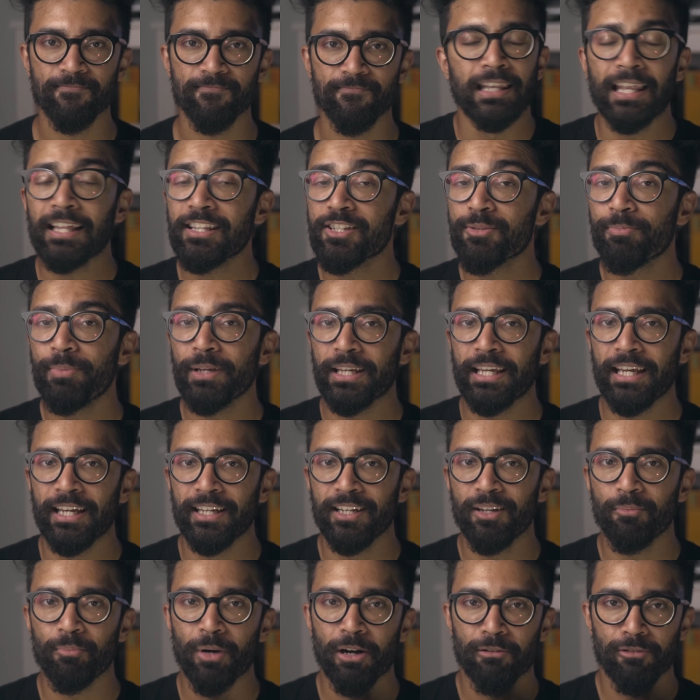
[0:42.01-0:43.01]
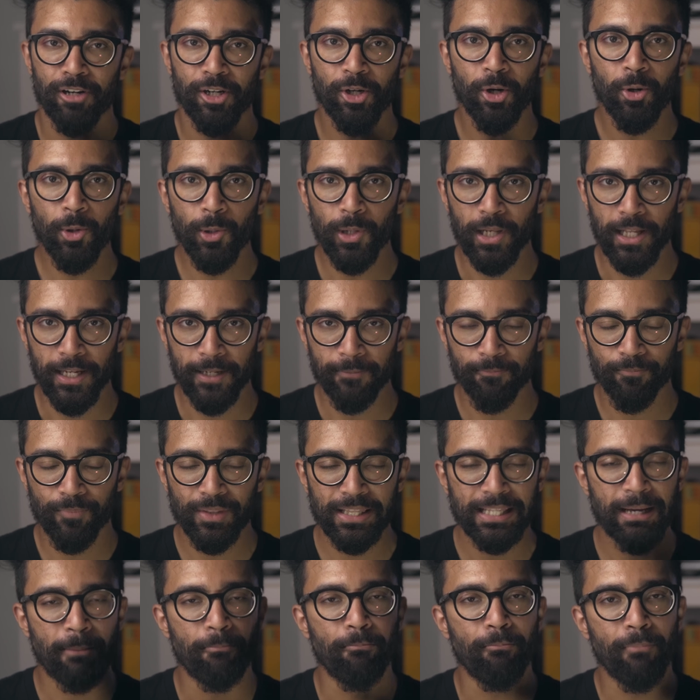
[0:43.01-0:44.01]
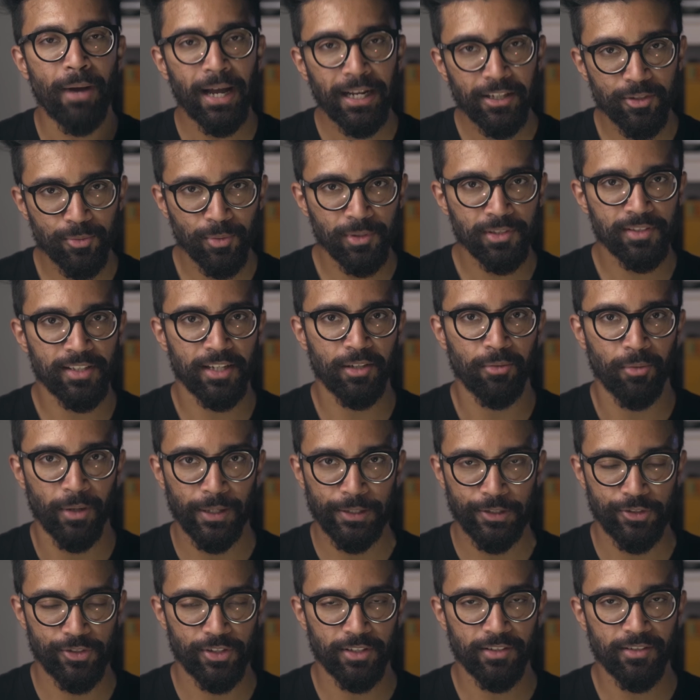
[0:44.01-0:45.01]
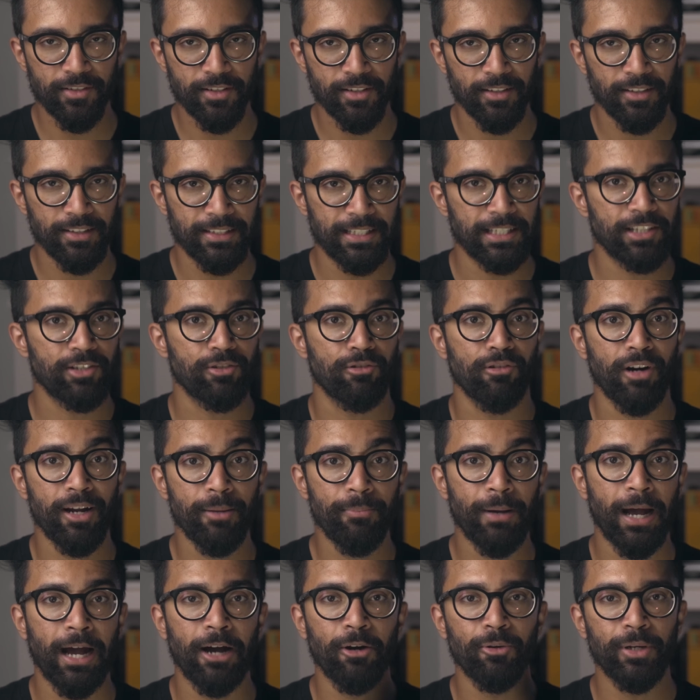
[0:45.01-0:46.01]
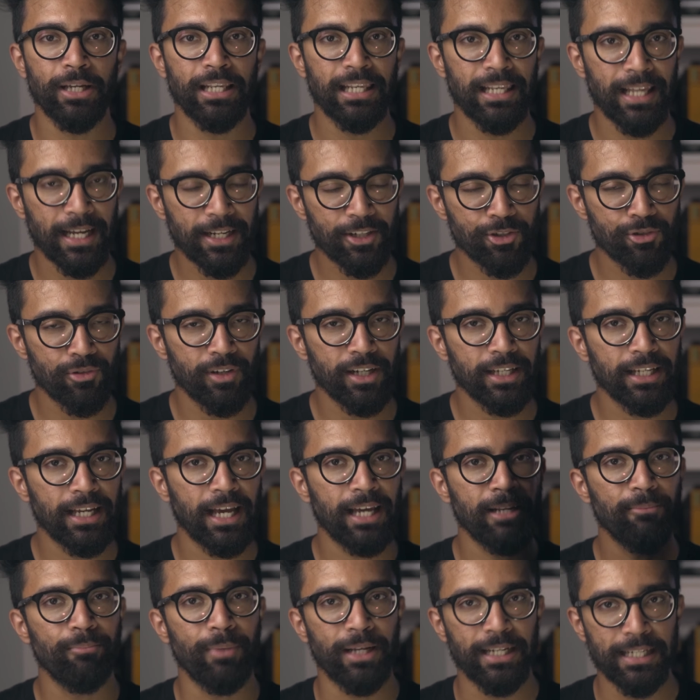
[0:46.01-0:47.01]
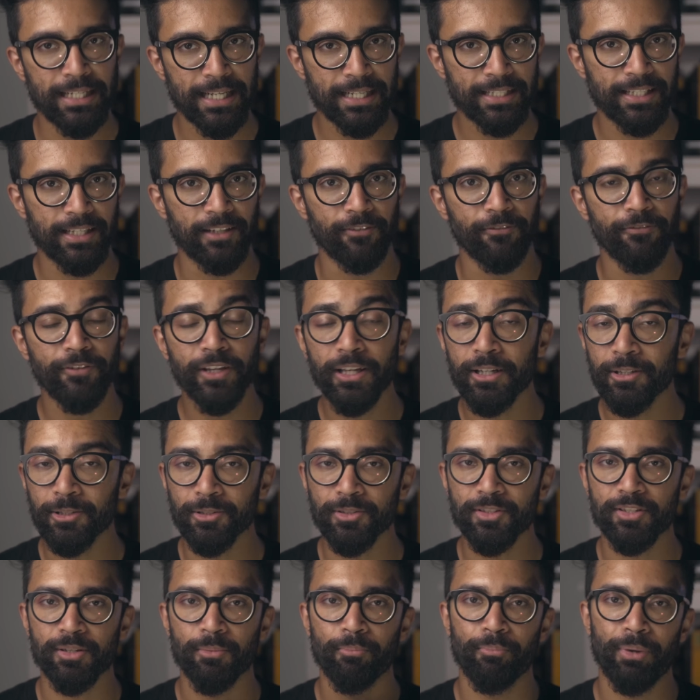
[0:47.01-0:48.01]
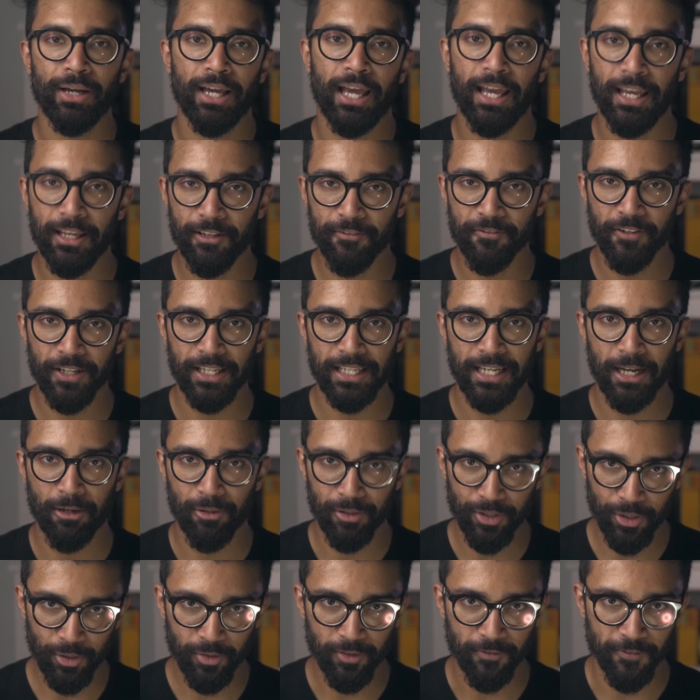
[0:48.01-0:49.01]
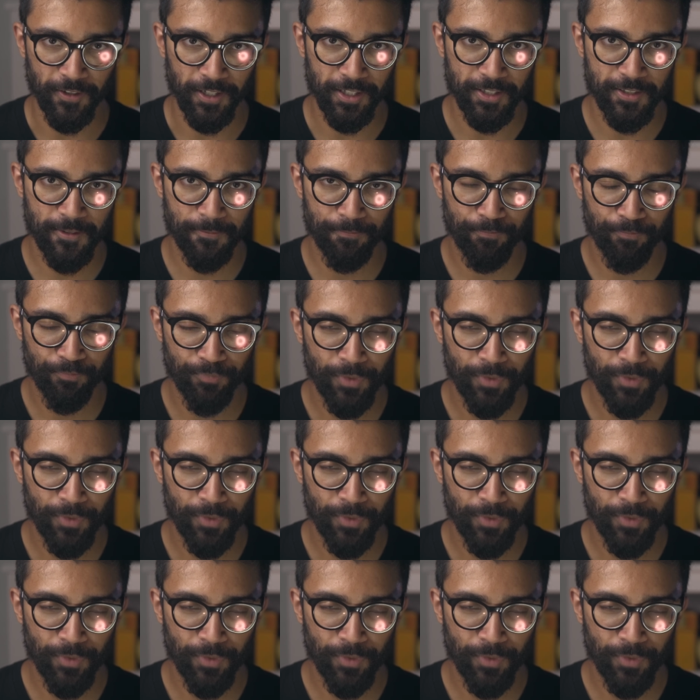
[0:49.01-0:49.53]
Let's begin by recalling that Maxwell's equations describe how electric and magnetic fields behave in our universe.